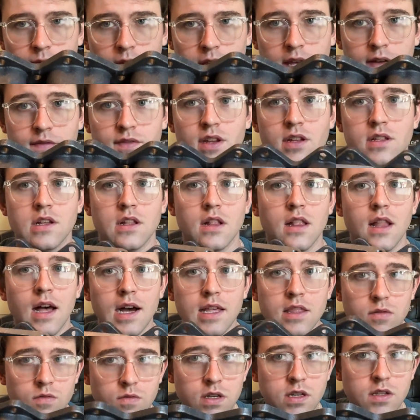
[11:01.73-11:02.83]
and I've done a
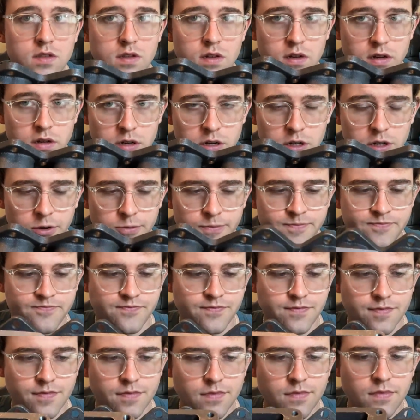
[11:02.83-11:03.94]
lot of research,
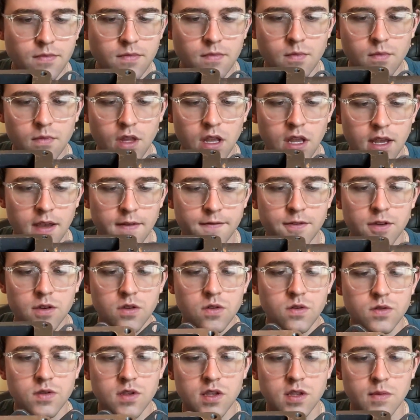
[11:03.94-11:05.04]
if you
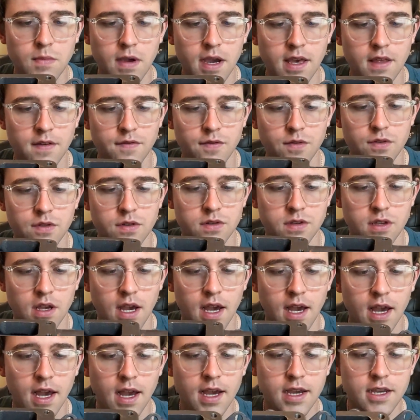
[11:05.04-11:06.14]
use this manifold, there's a
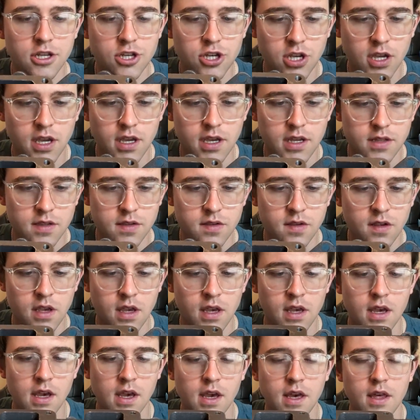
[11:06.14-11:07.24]
high chance
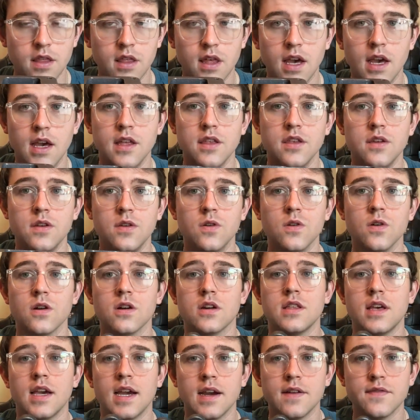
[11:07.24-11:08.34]
that you're
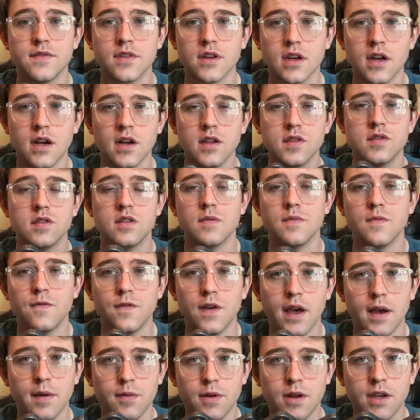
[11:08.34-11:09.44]
gonna have to custom
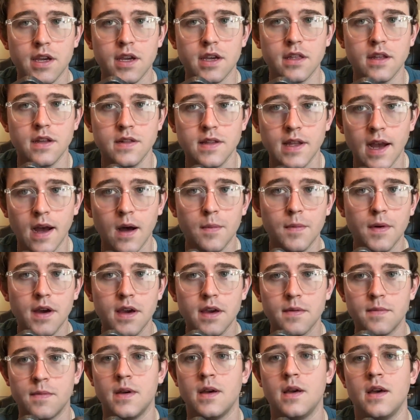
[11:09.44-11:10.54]
fabricate a
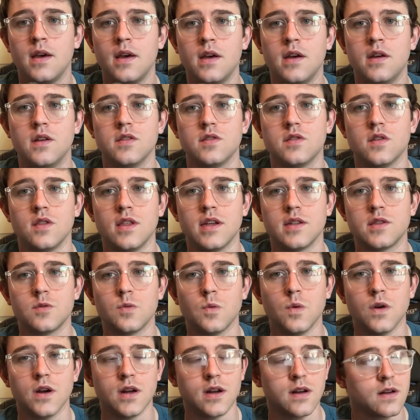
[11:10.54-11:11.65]
downpipe. So that's
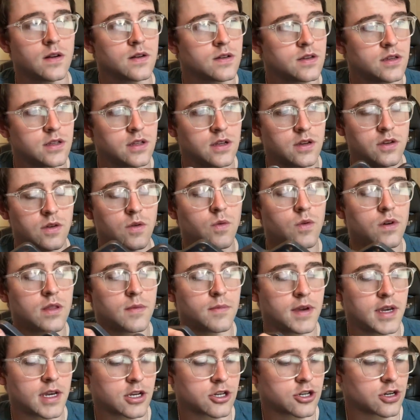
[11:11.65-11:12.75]
where you want to
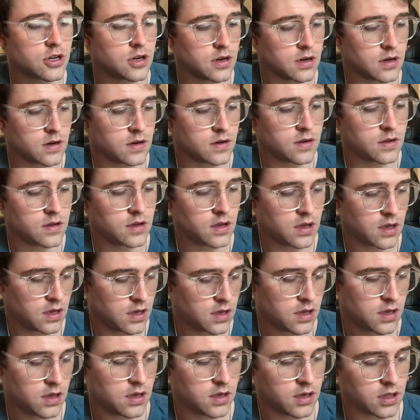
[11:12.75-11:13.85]
make sure
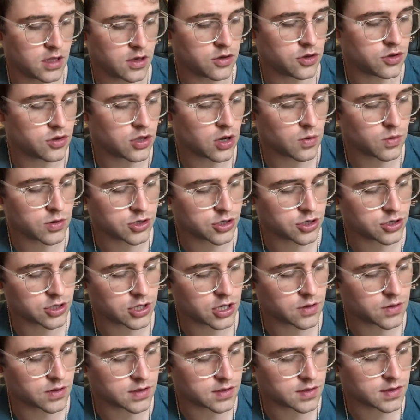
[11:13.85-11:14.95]
you know what you're
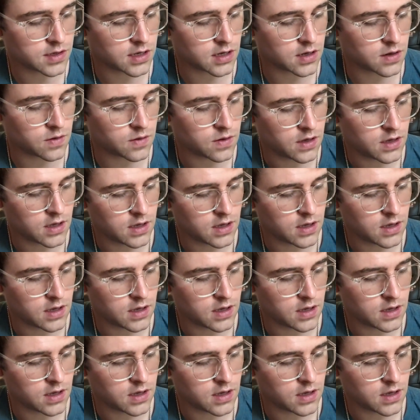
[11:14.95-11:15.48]
doing. So